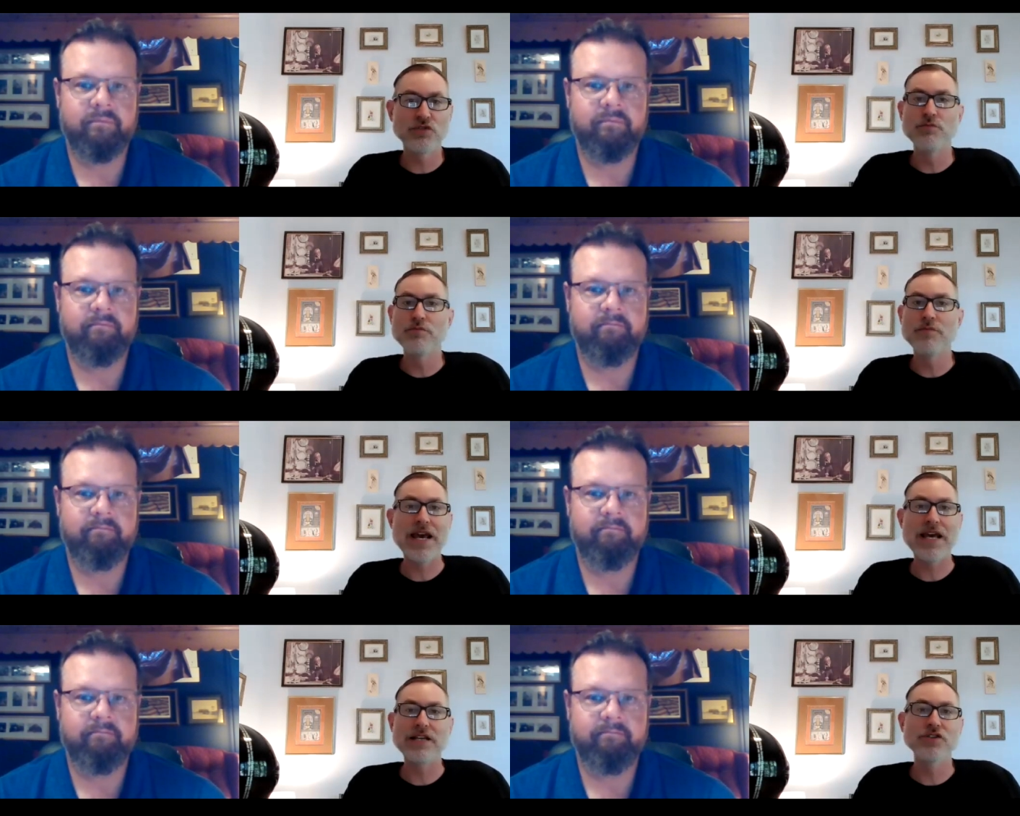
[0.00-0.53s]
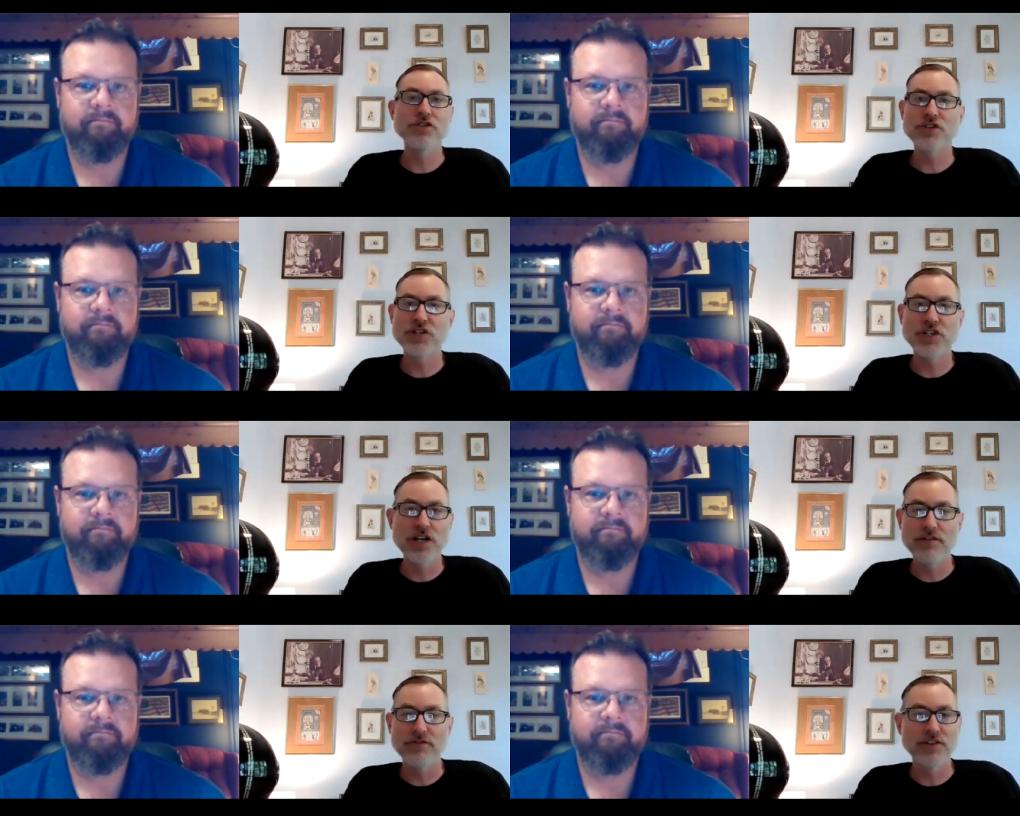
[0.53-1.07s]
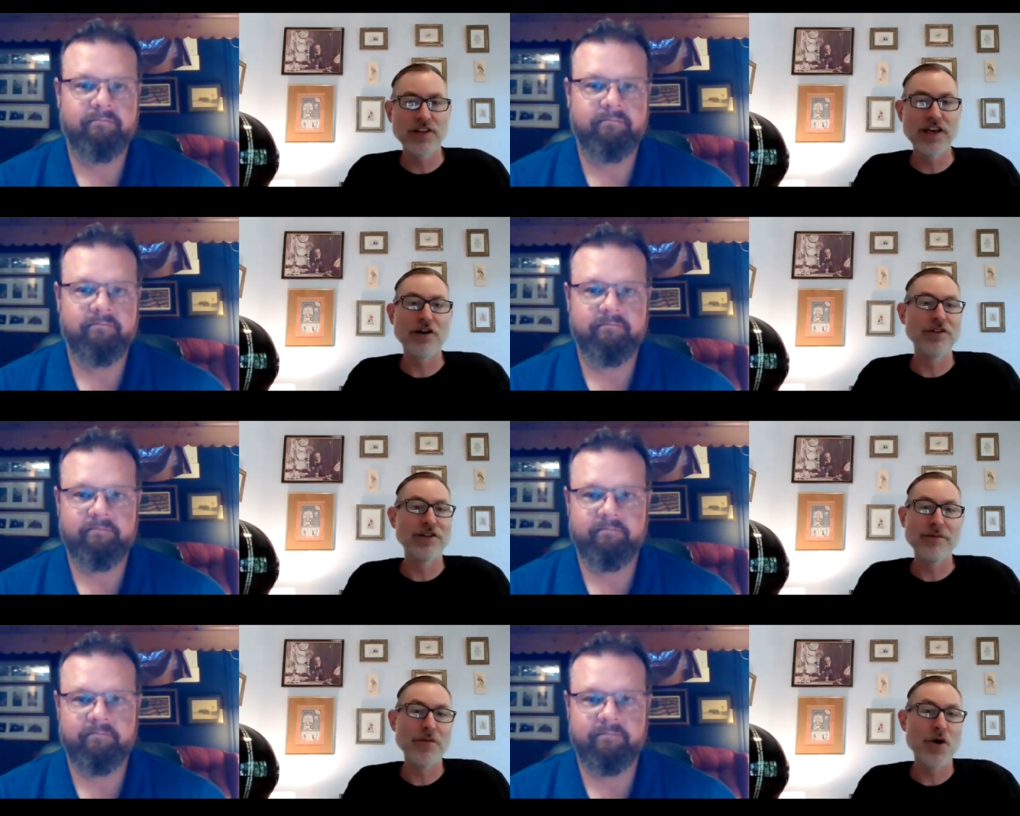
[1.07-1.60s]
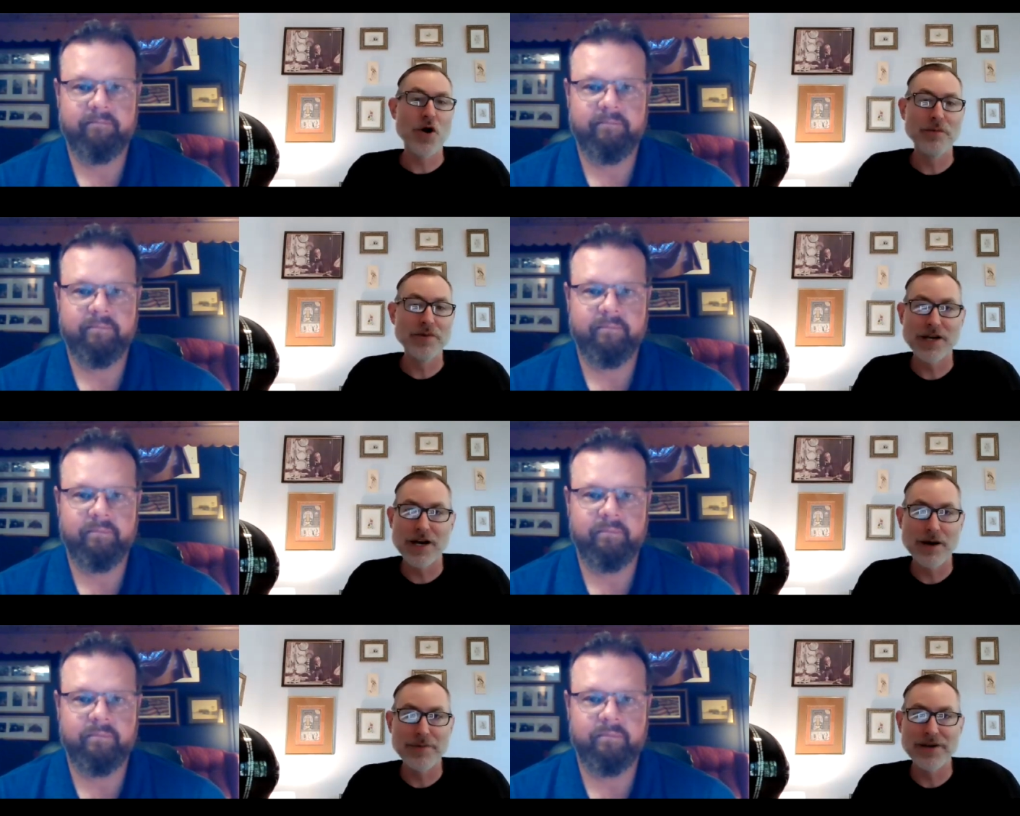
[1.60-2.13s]
Speaker 1: major shift, them all
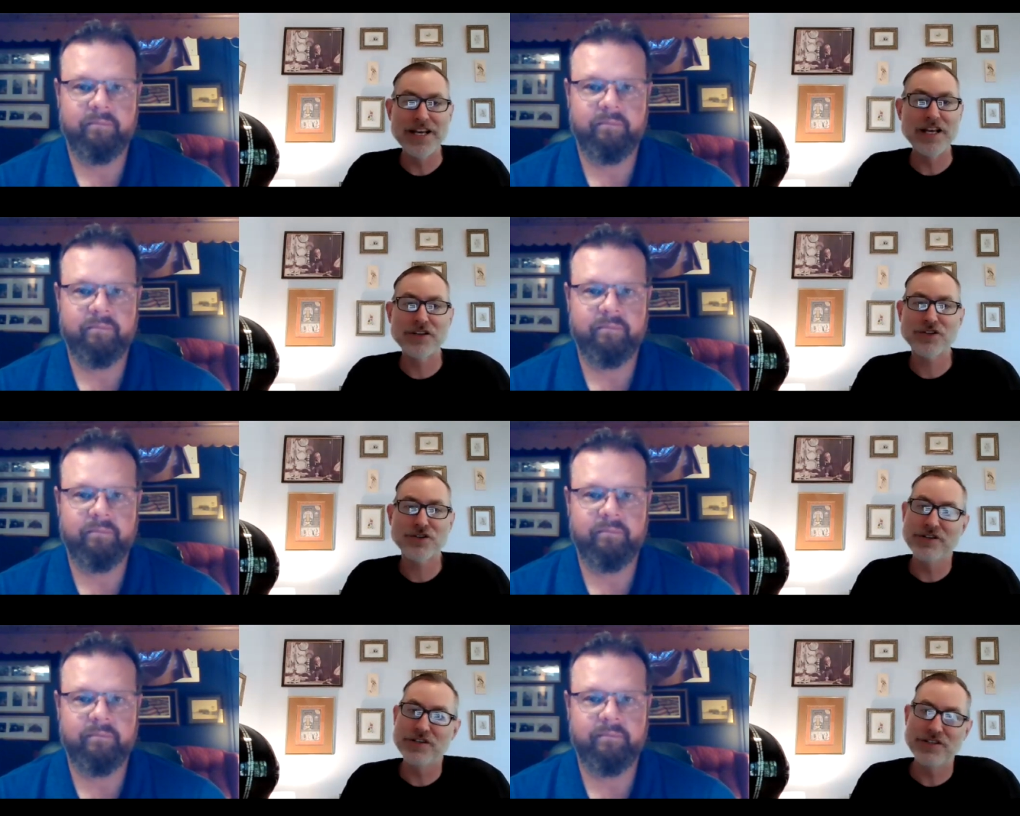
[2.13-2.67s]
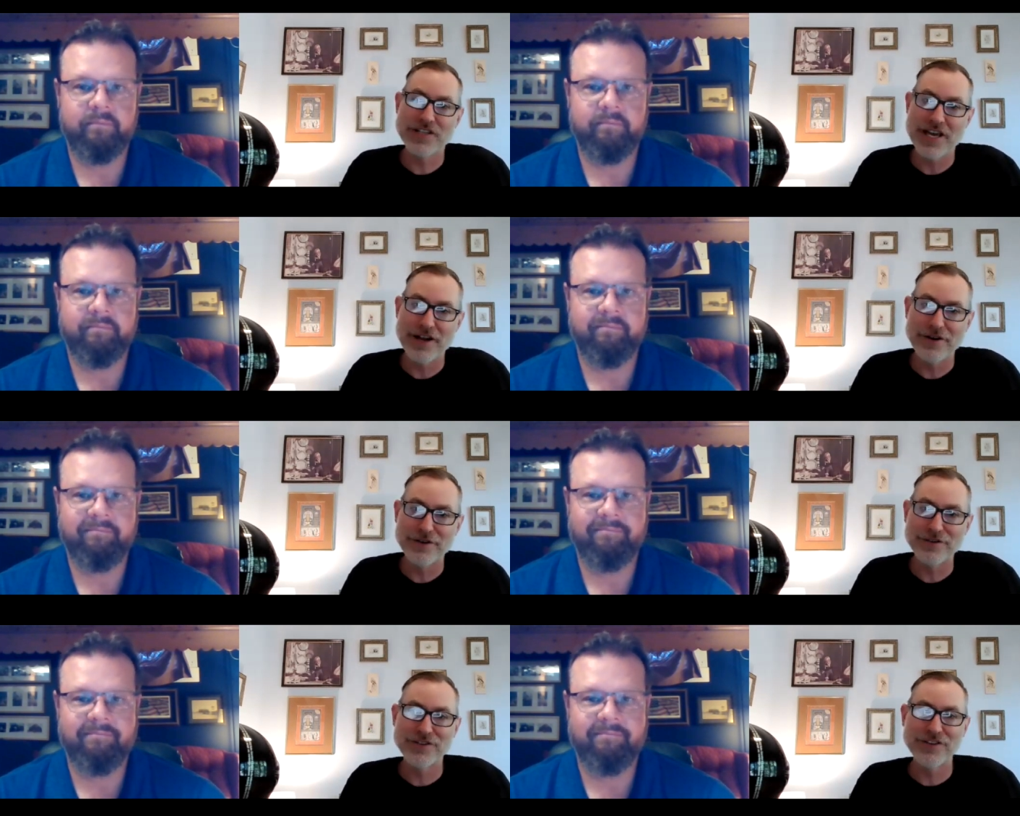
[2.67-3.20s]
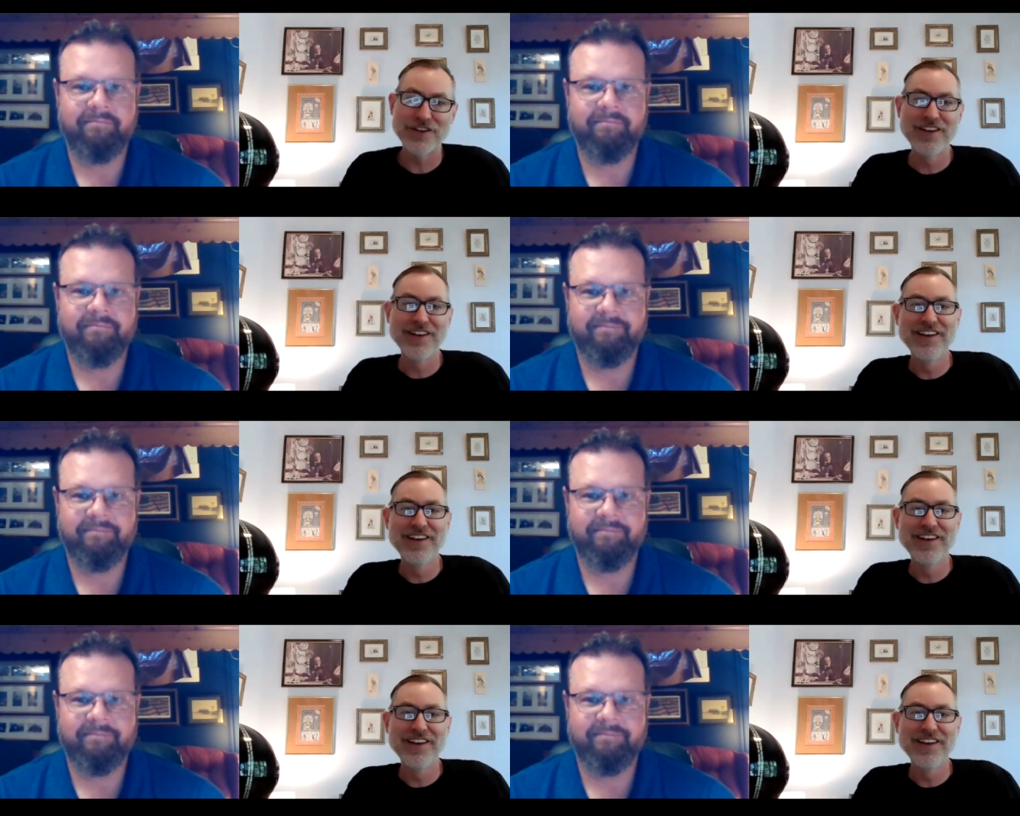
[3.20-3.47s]
becoming history centers.